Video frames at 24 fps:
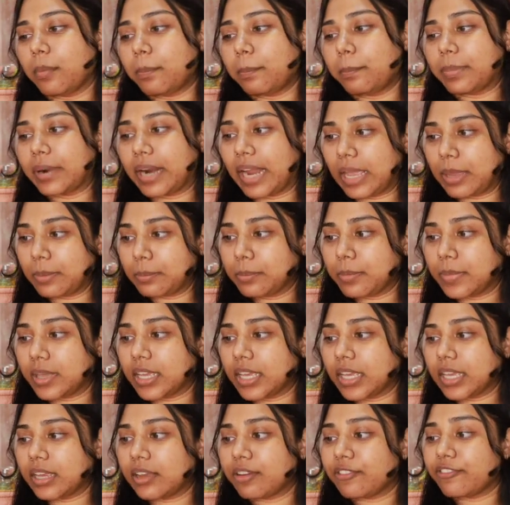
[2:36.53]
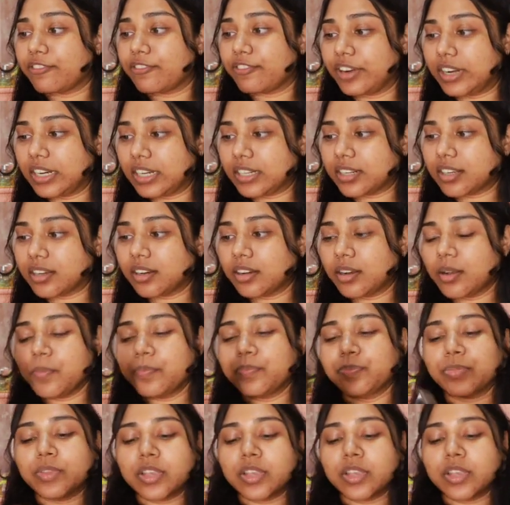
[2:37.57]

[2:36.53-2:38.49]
priming filter.